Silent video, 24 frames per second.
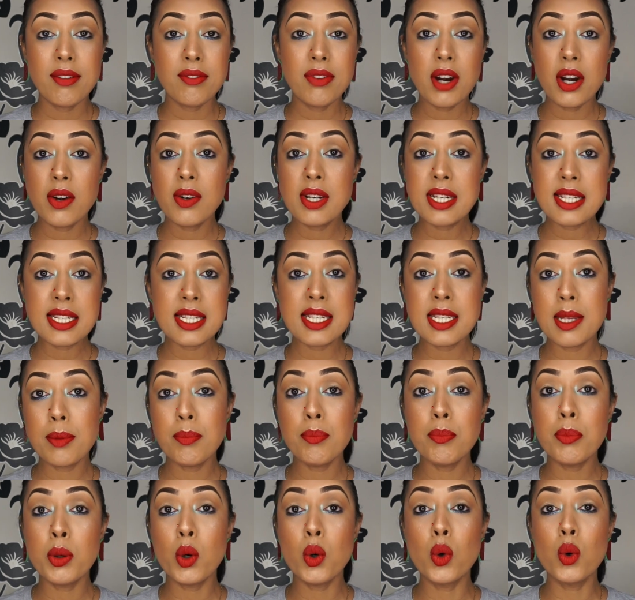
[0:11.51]
very
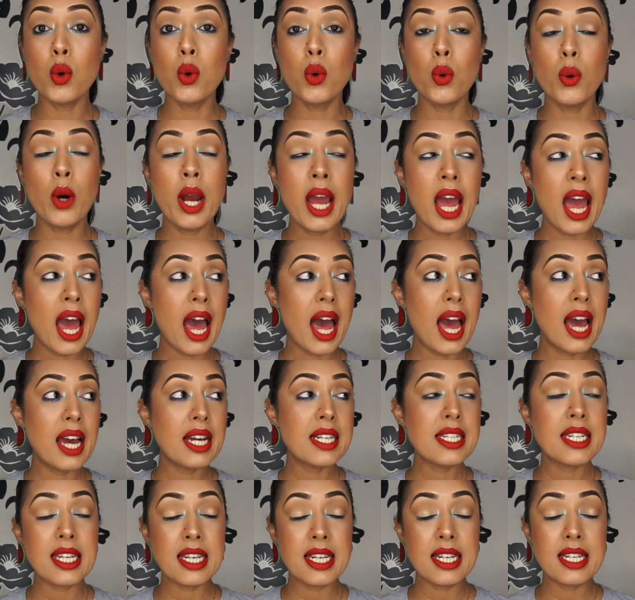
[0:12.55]
simple
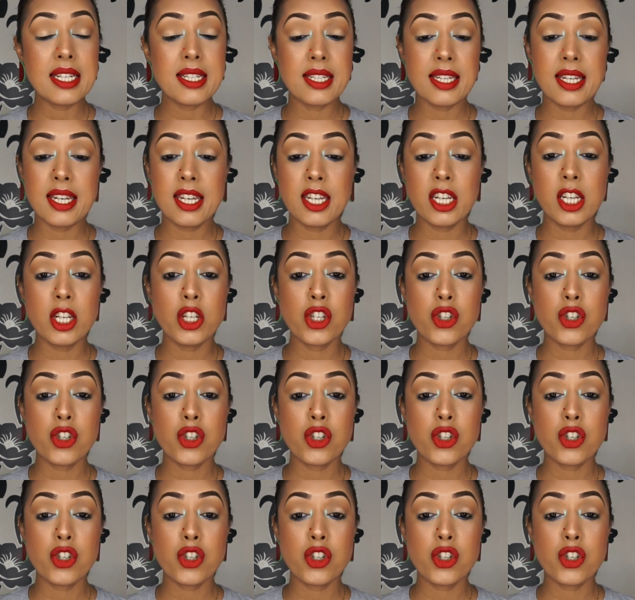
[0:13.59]
and easy,